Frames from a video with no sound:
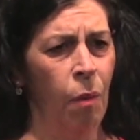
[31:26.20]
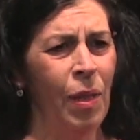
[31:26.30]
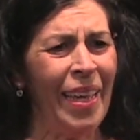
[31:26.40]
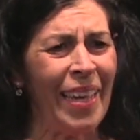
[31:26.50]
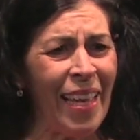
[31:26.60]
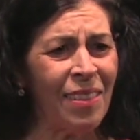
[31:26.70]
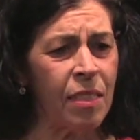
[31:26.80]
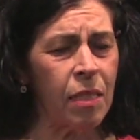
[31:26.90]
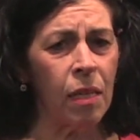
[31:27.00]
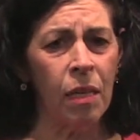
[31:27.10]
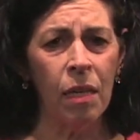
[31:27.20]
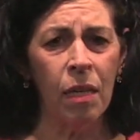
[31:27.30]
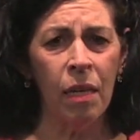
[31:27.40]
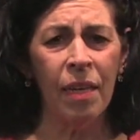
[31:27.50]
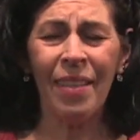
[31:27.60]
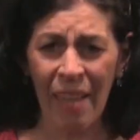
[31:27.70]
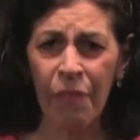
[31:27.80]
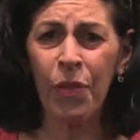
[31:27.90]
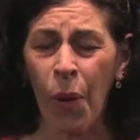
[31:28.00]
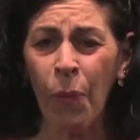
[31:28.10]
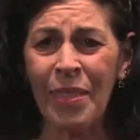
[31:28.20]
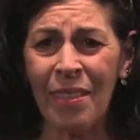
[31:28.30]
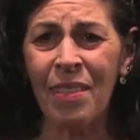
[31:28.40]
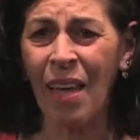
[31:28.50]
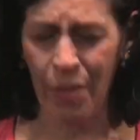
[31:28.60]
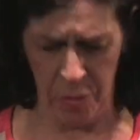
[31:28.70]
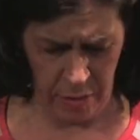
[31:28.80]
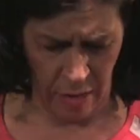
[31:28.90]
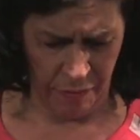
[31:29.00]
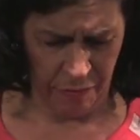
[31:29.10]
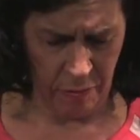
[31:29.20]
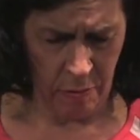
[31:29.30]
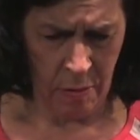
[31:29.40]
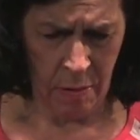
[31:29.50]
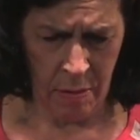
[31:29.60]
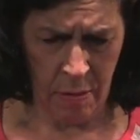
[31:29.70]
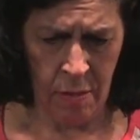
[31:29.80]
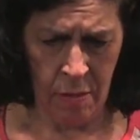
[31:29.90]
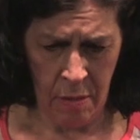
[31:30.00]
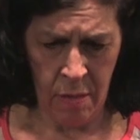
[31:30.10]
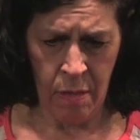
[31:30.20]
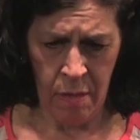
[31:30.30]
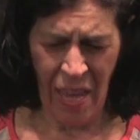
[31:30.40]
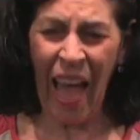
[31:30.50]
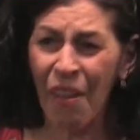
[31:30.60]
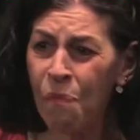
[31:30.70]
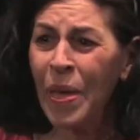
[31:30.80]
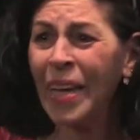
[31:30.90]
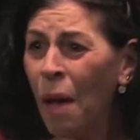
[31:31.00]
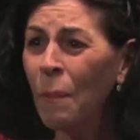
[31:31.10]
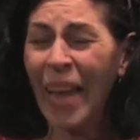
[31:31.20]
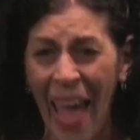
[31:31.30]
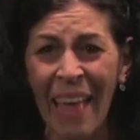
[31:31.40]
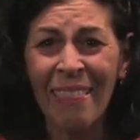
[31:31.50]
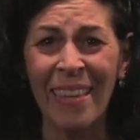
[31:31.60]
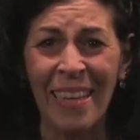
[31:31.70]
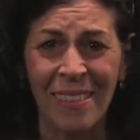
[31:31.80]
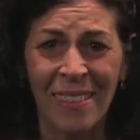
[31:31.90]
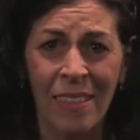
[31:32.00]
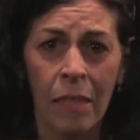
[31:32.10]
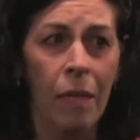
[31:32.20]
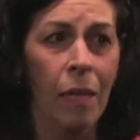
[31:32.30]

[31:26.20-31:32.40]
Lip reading: Well, I guess you never know what's inside yourself. I've become an athlete.